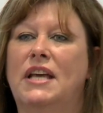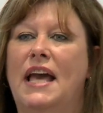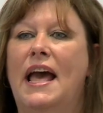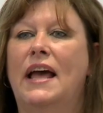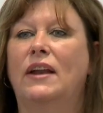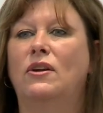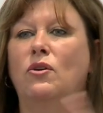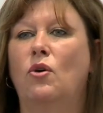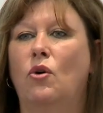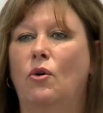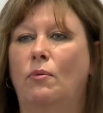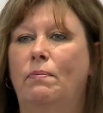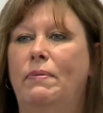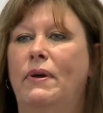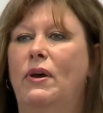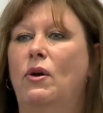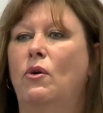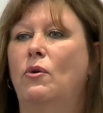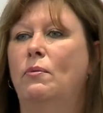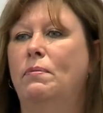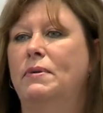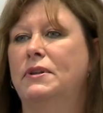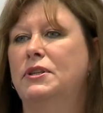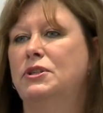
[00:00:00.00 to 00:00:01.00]
can up it
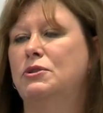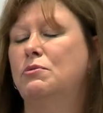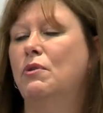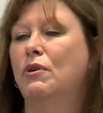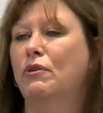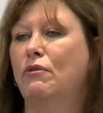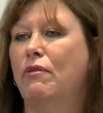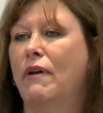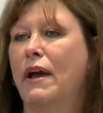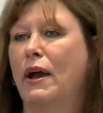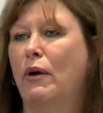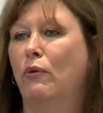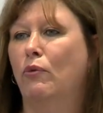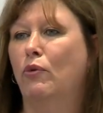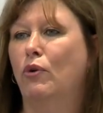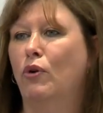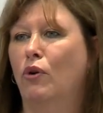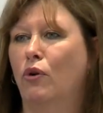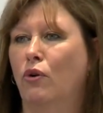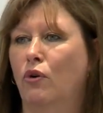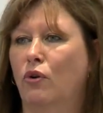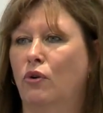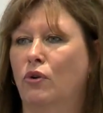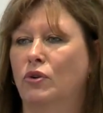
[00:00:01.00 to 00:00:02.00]
up into a crown
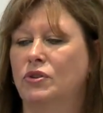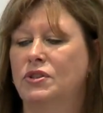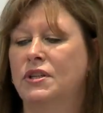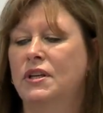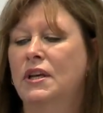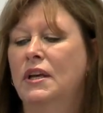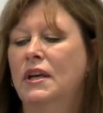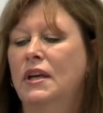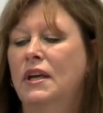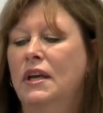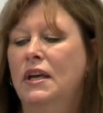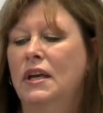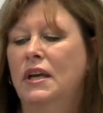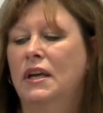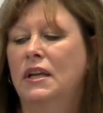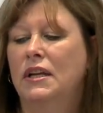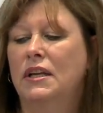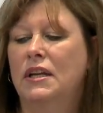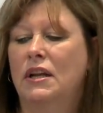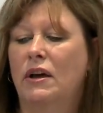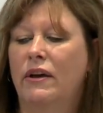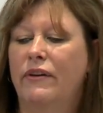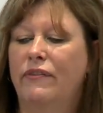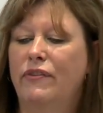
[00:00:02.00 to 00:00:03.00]
court.
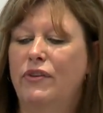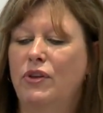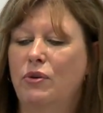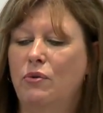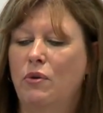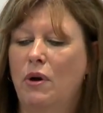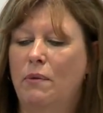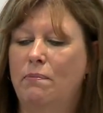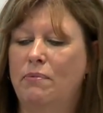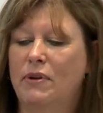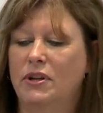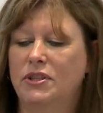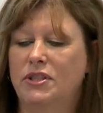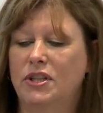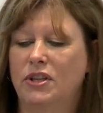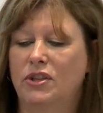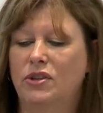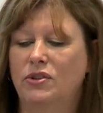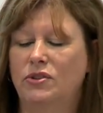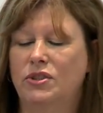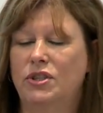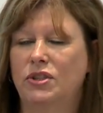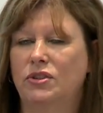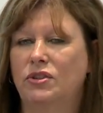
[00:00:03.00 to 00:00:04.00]
Now, if you are
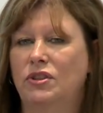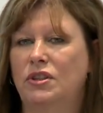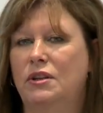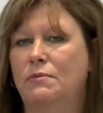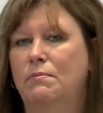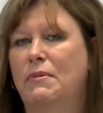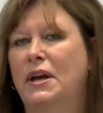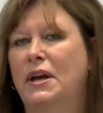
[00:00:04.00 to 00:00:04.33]
prosecuted under the